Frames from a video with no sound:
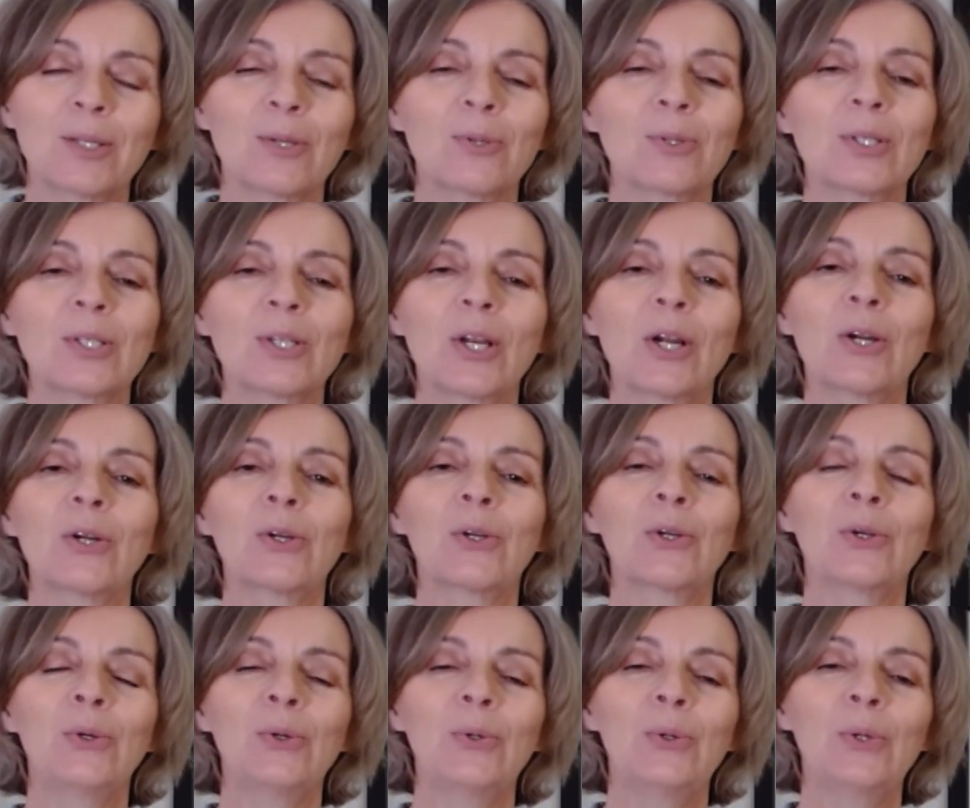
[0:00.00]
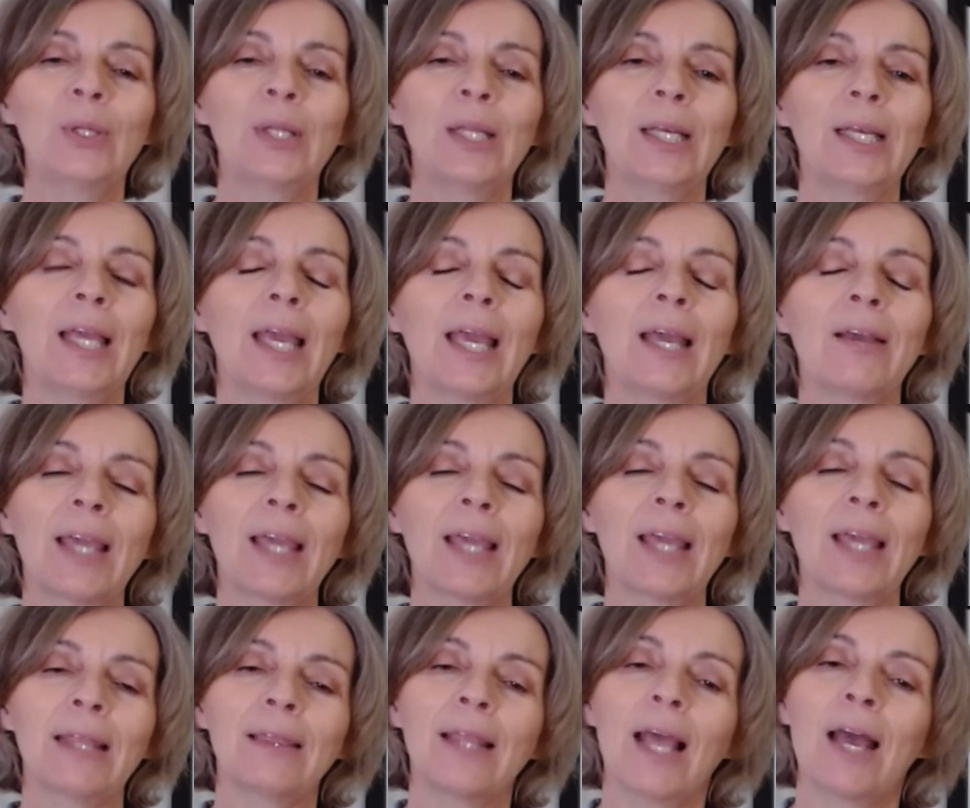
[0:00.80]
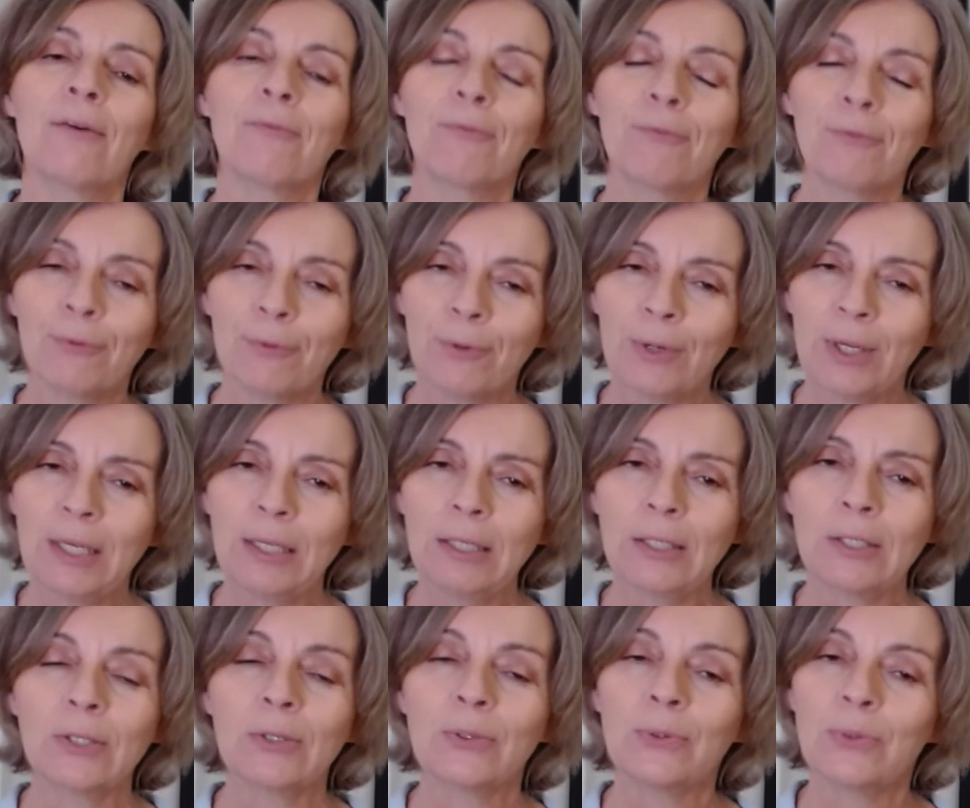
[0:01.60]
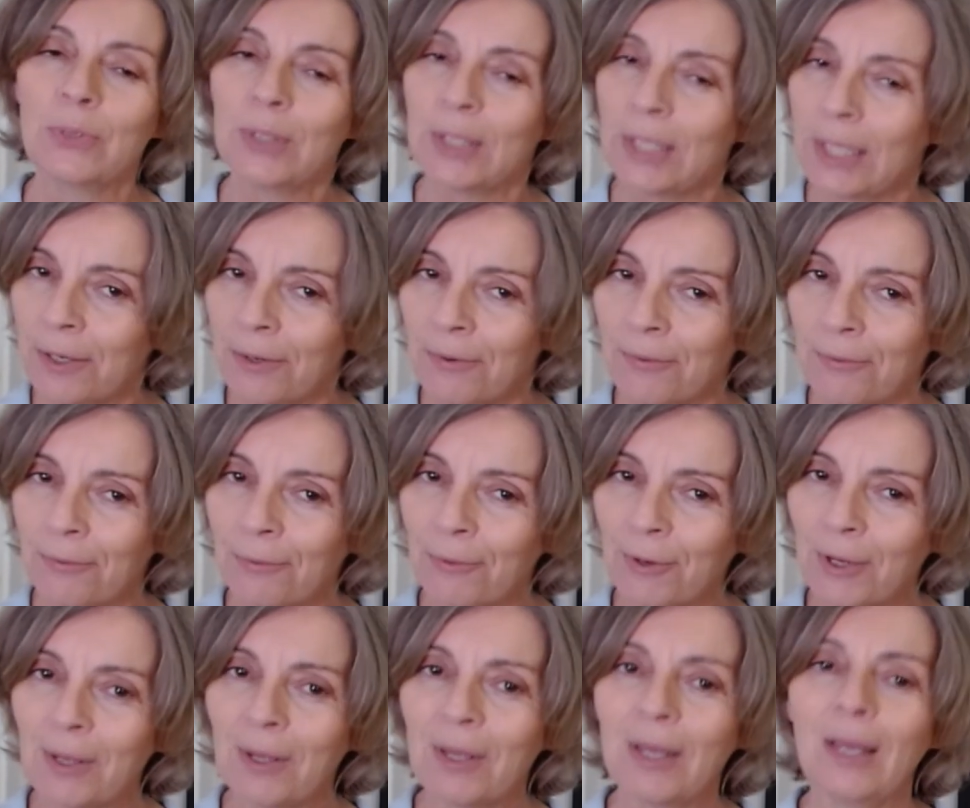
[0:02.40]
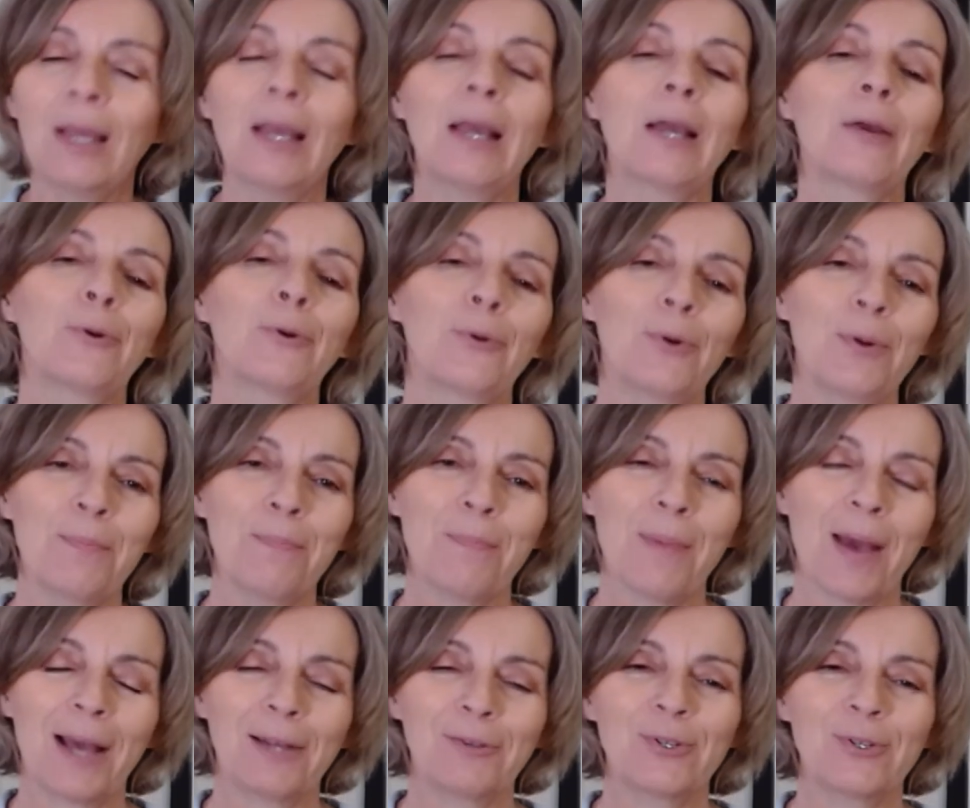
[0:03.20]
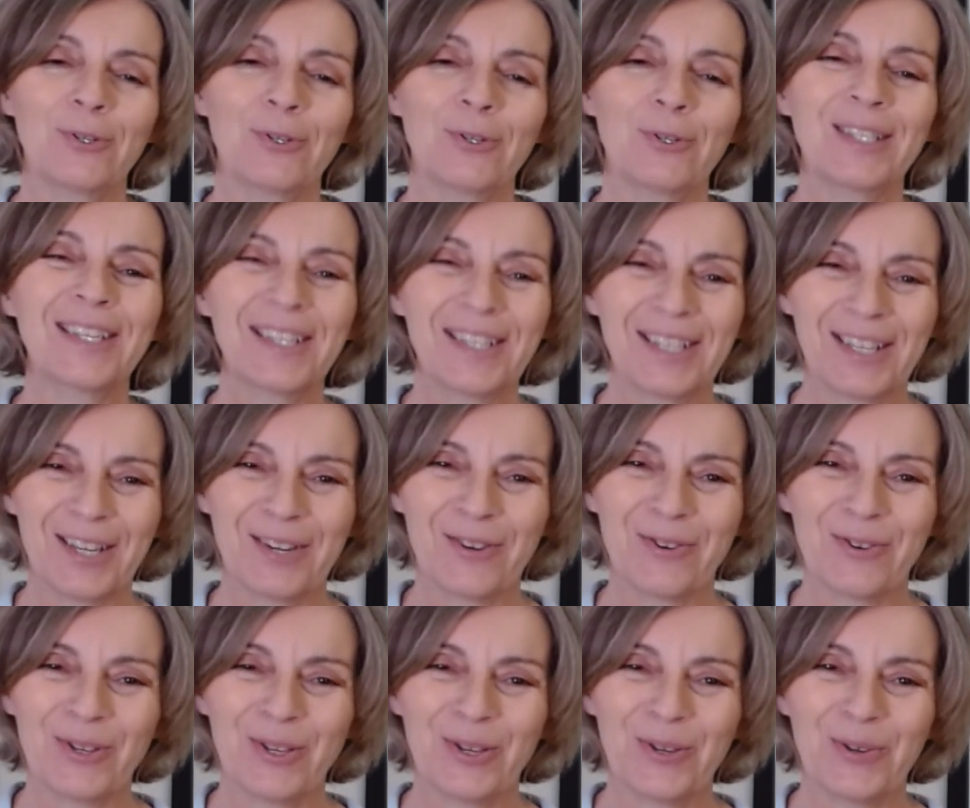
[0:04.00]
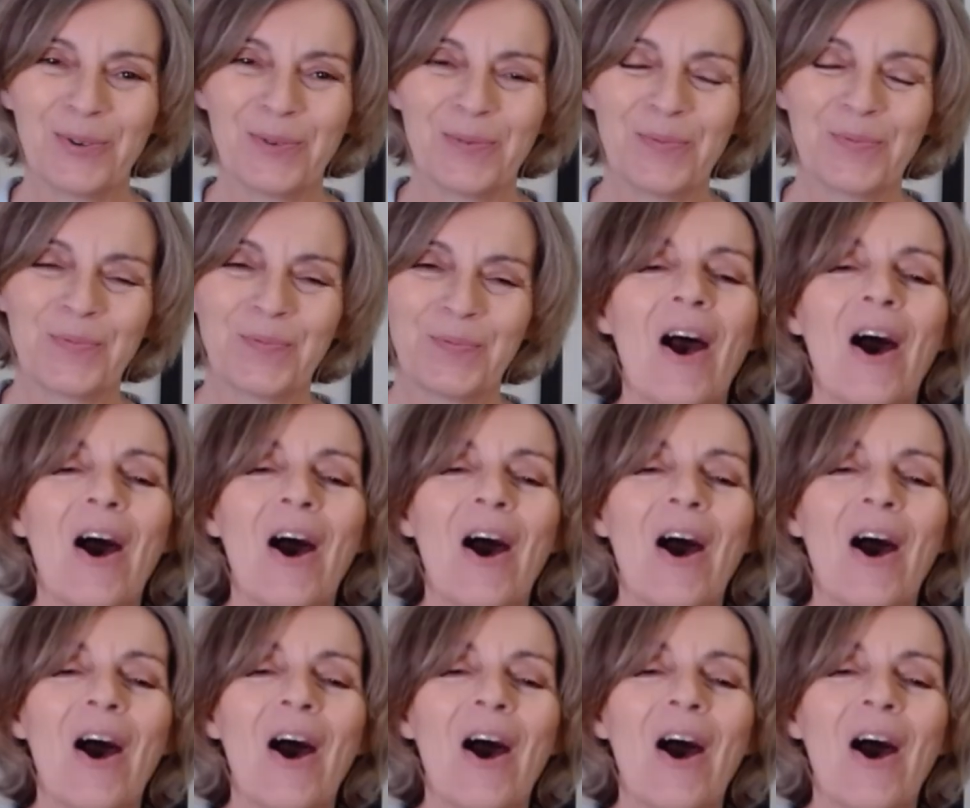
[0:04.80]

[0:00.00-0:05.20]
So start Googling and get that free to near free crib mattress near you.